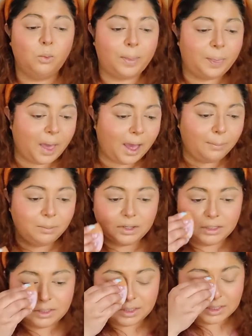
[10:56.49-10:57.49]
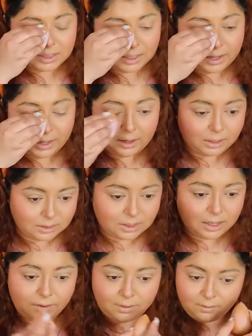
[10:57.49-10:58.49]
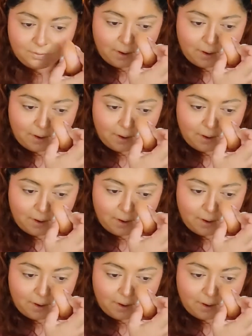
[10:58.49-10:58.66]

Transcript: What that means is, like I said,